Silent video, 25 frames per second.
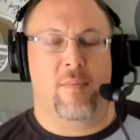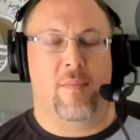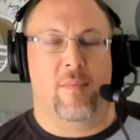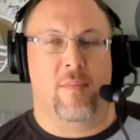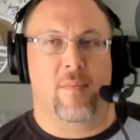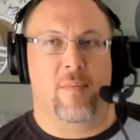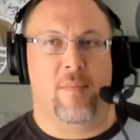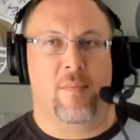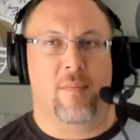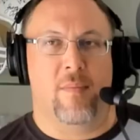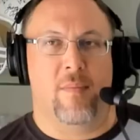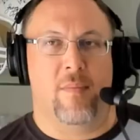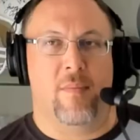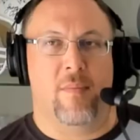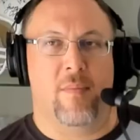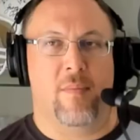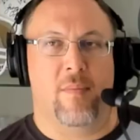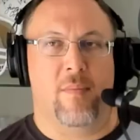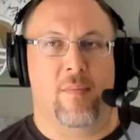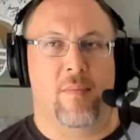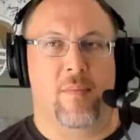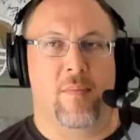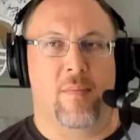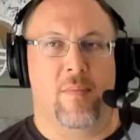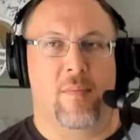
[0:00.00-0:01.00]

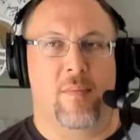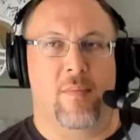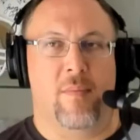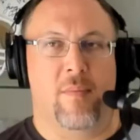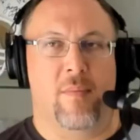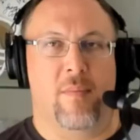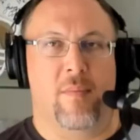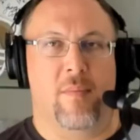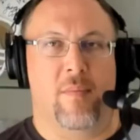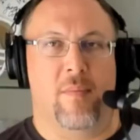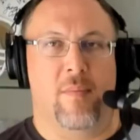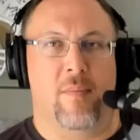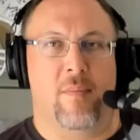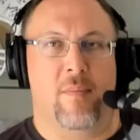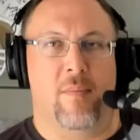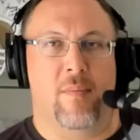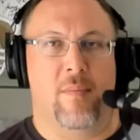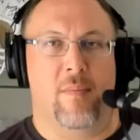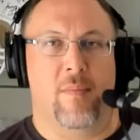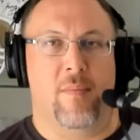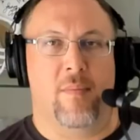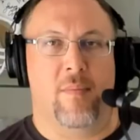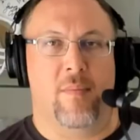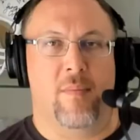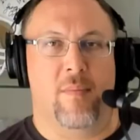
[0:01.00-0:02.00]

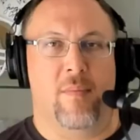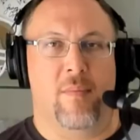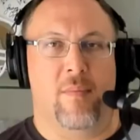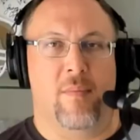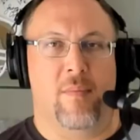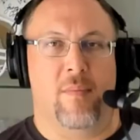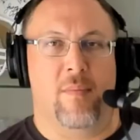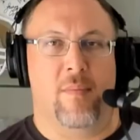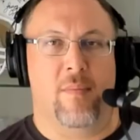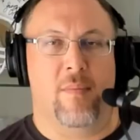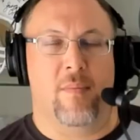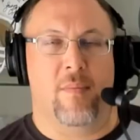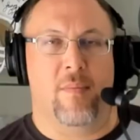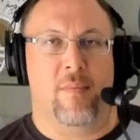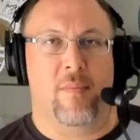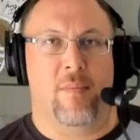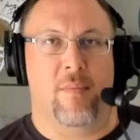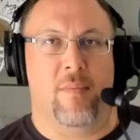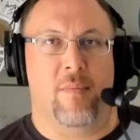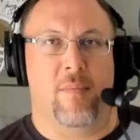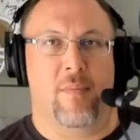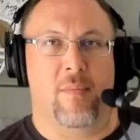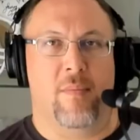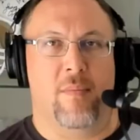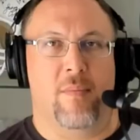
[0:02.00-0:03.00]

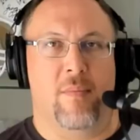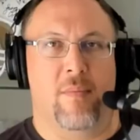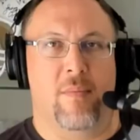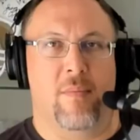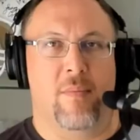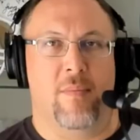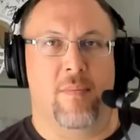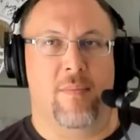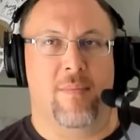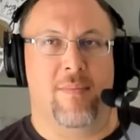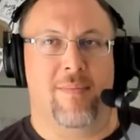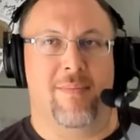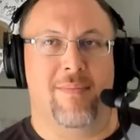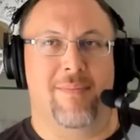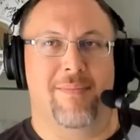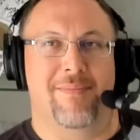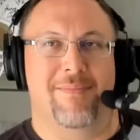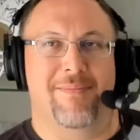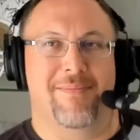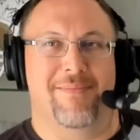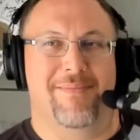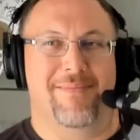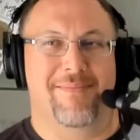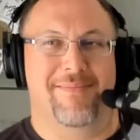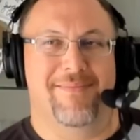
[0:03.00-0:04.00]

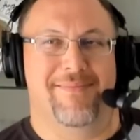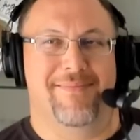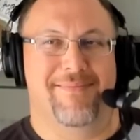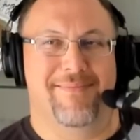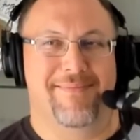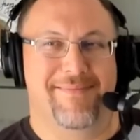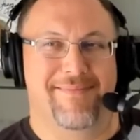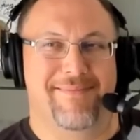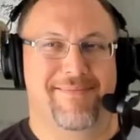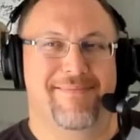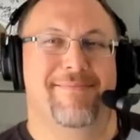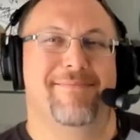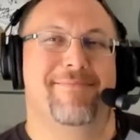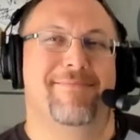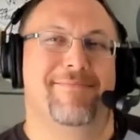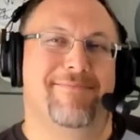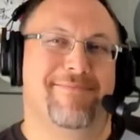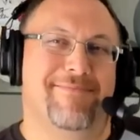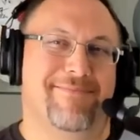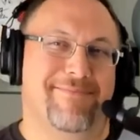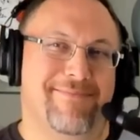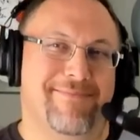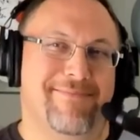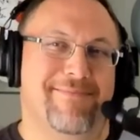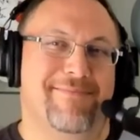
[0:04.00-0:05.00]

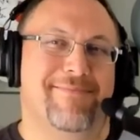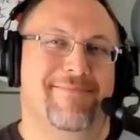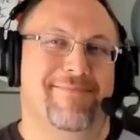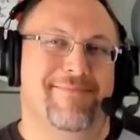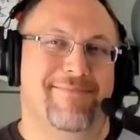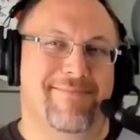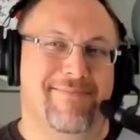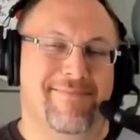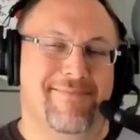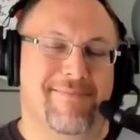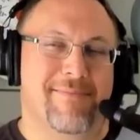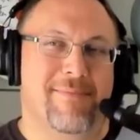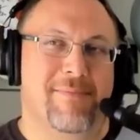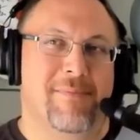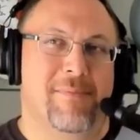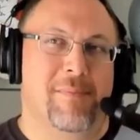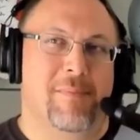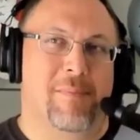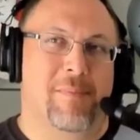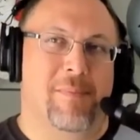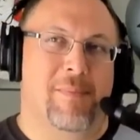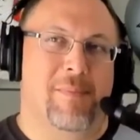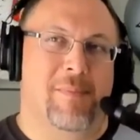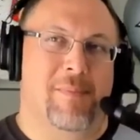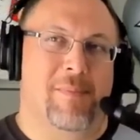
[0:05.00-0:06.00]

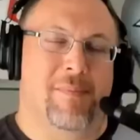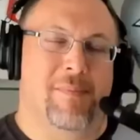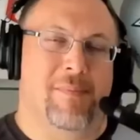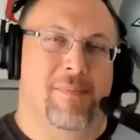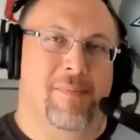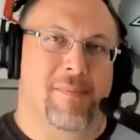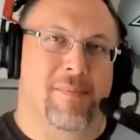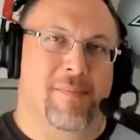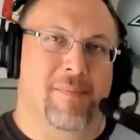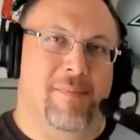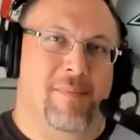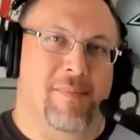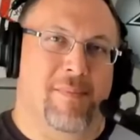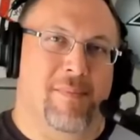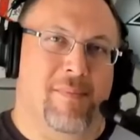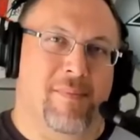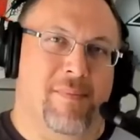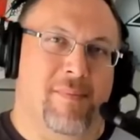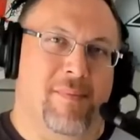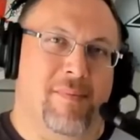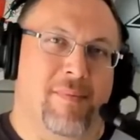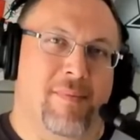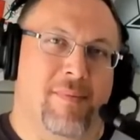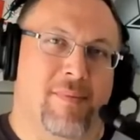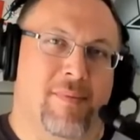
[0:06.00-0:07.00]

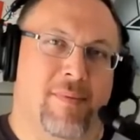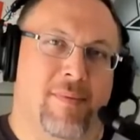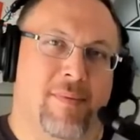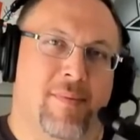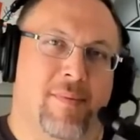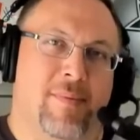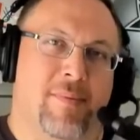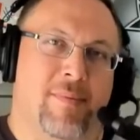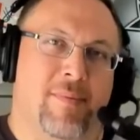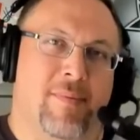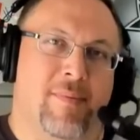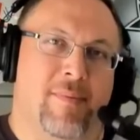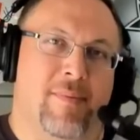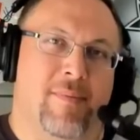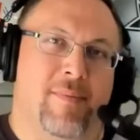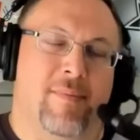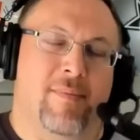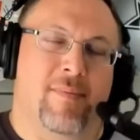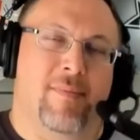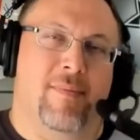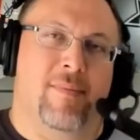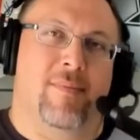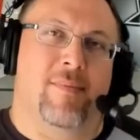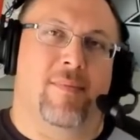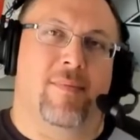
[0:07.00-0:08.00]
The person shown says nothing.